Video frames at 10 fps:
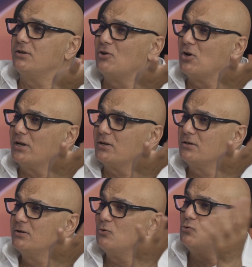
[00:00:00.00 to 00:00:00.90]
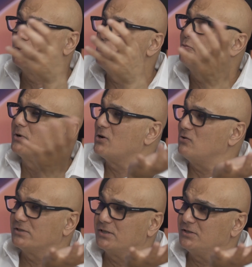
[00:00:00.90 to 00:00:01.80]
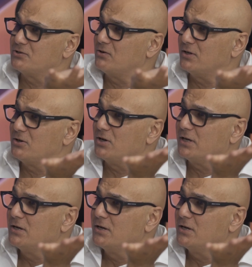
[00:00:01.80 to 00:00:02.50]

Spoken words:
like, or corporate culture in China like.